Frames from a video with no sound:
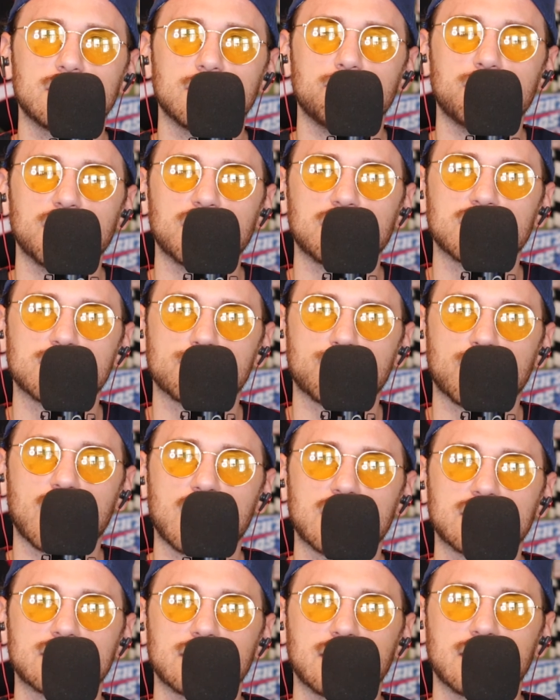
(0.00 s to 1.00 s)
Bills
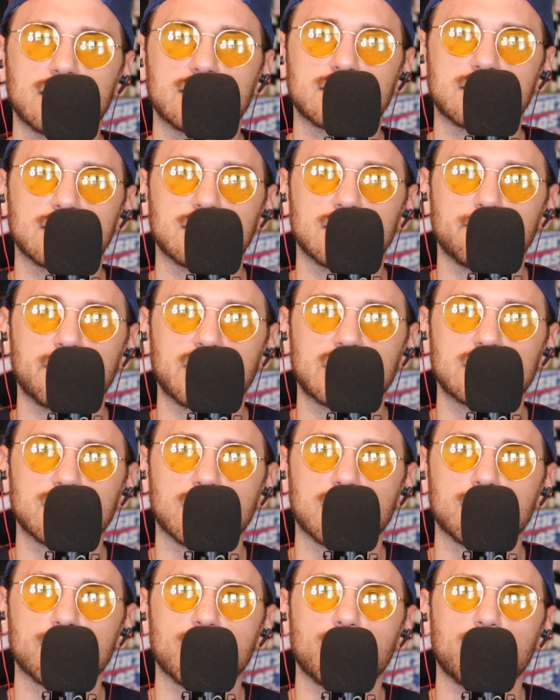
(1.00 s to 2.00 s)
process and the
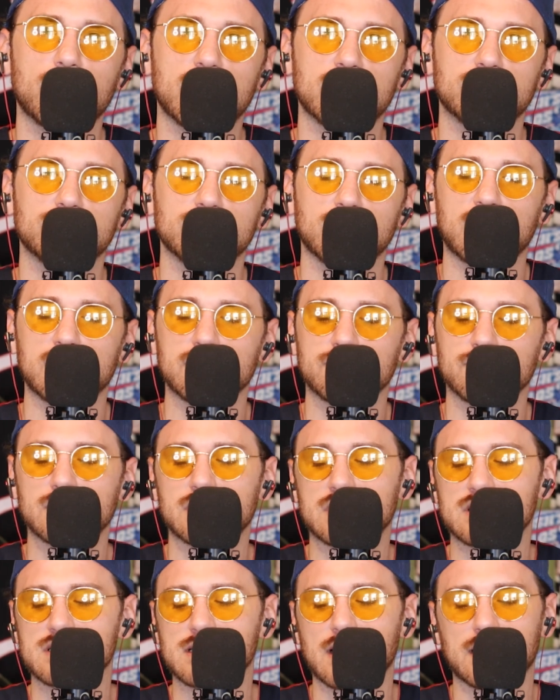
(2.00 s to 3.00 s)
McDermott way of life in the
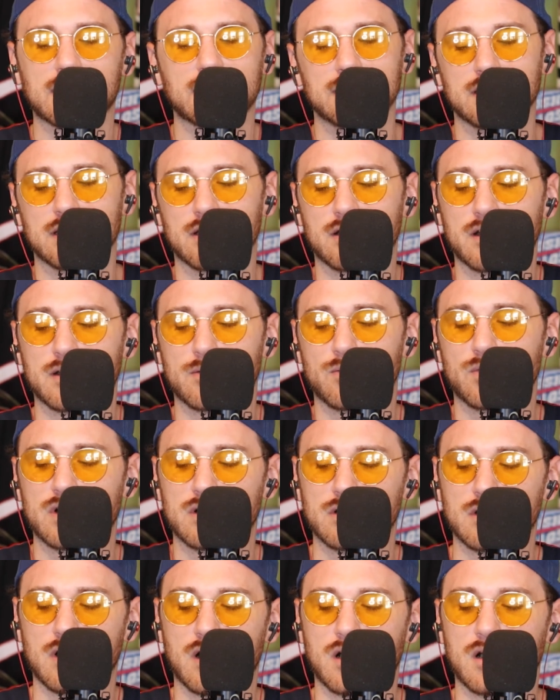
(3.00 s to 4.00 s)
secondary
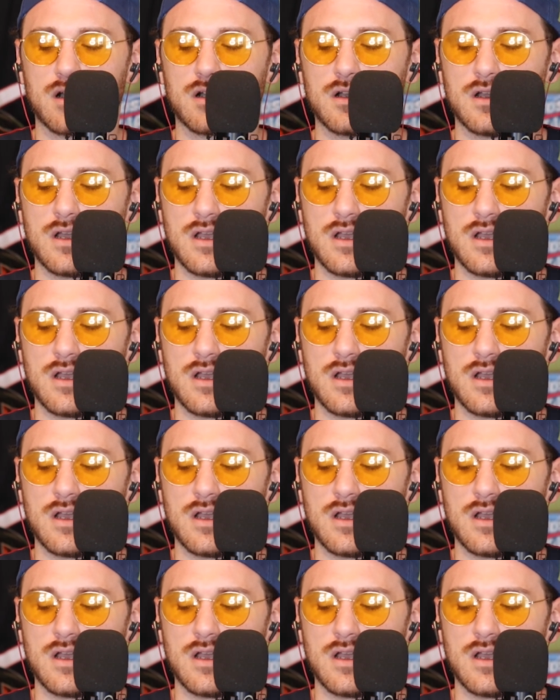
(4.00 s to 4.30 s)
will